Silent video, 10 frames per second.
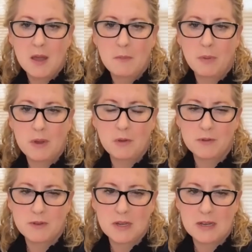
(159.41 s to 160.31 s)
But we
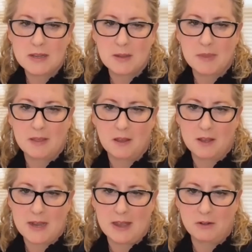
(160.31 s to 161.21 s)
also needed something that
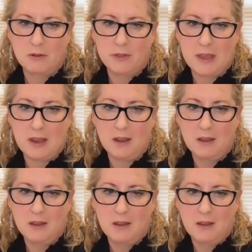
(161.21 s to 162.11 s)
could handle the